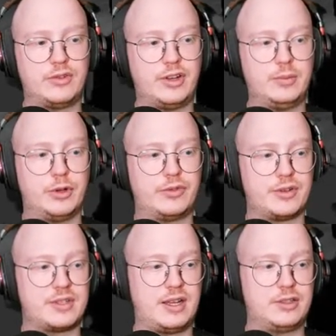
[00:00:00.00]
I find the modifier
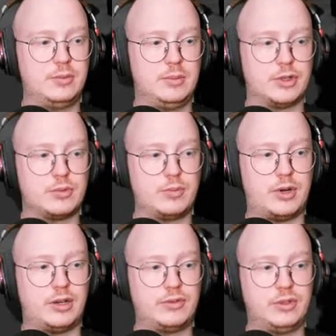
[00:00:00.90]
stack to be much more
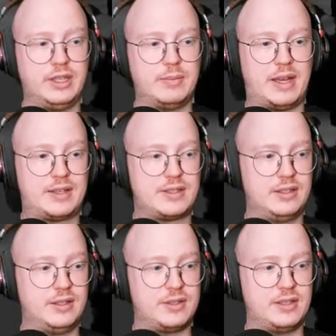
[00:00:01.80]
powerful in Max than
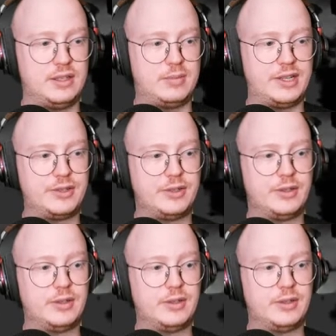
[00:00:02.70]
it is in Blender.